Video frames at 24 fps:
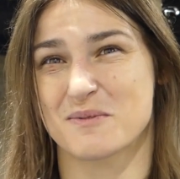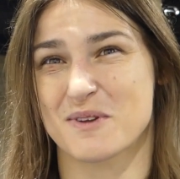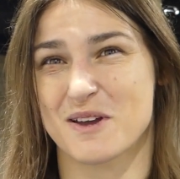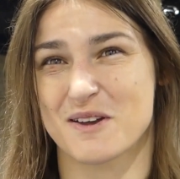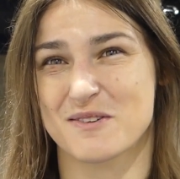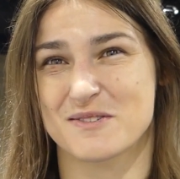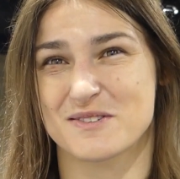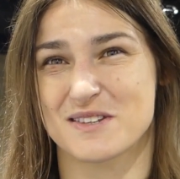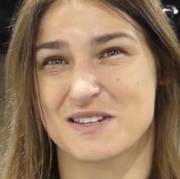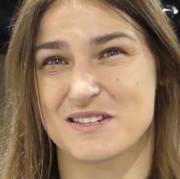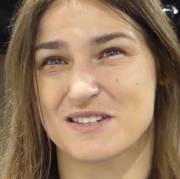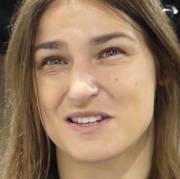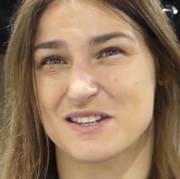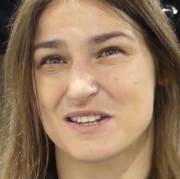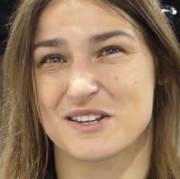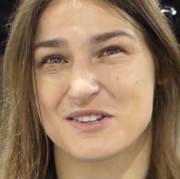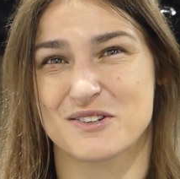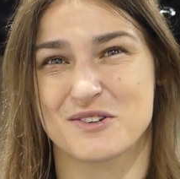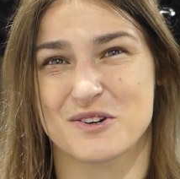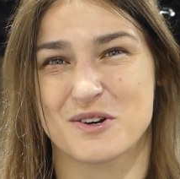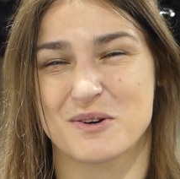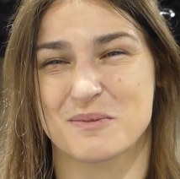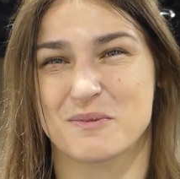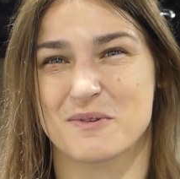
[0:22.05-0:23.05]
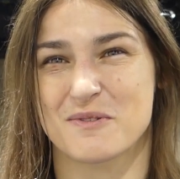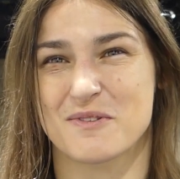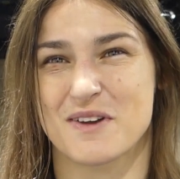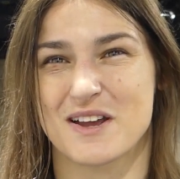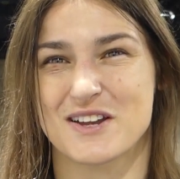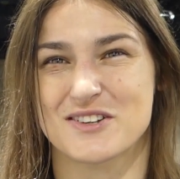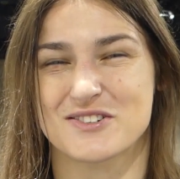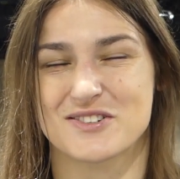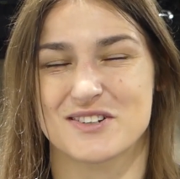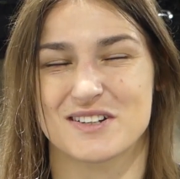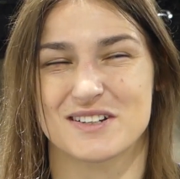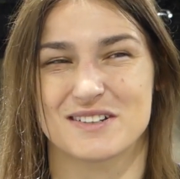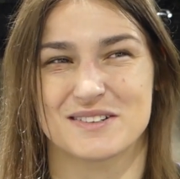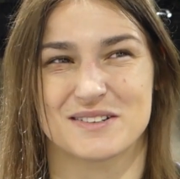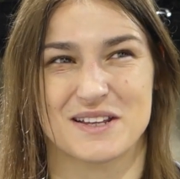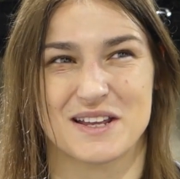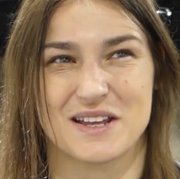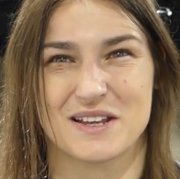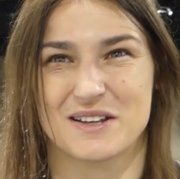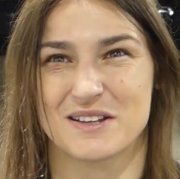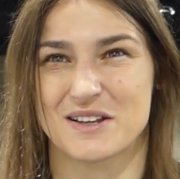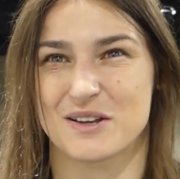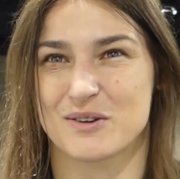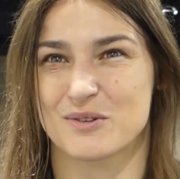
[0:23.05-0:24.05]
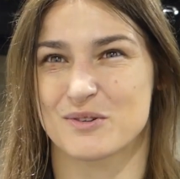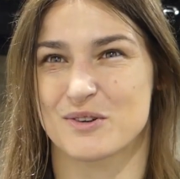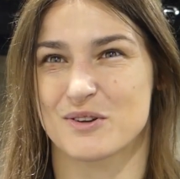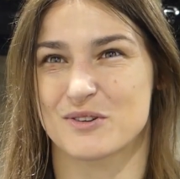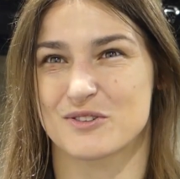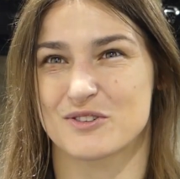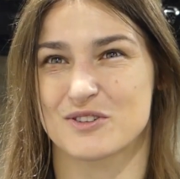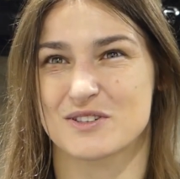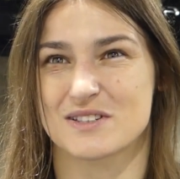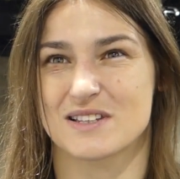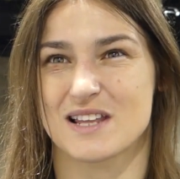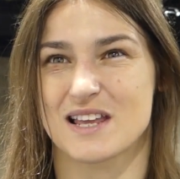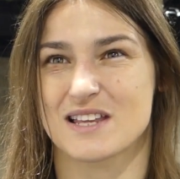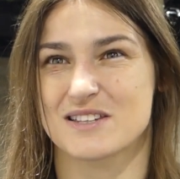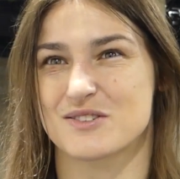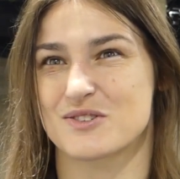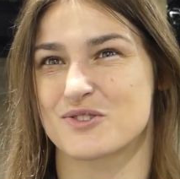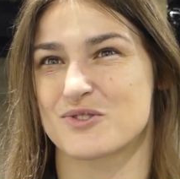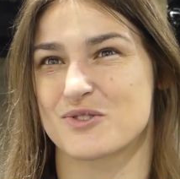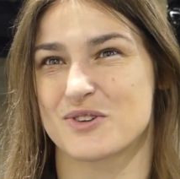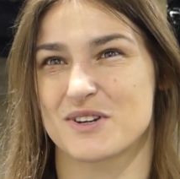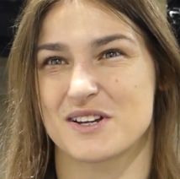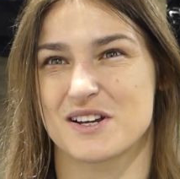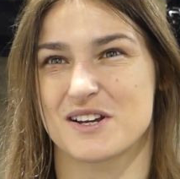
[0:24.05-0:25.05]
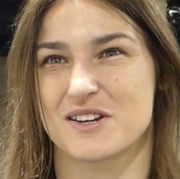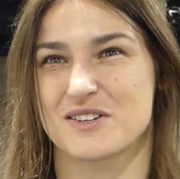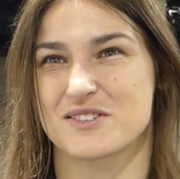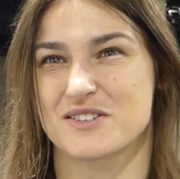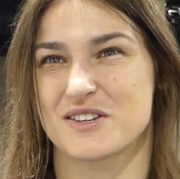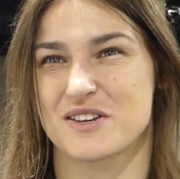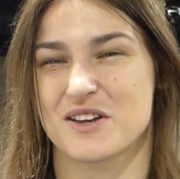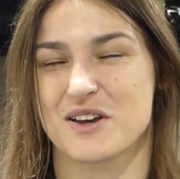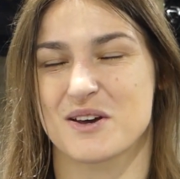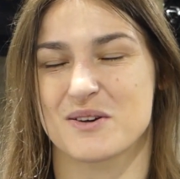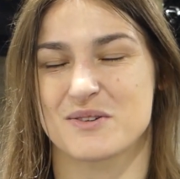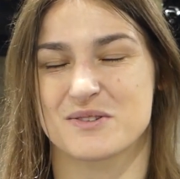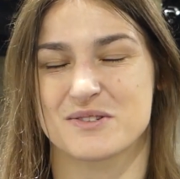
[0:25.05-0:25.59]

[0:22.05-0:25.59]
of since I did turn professional, you know, just less than three years ago.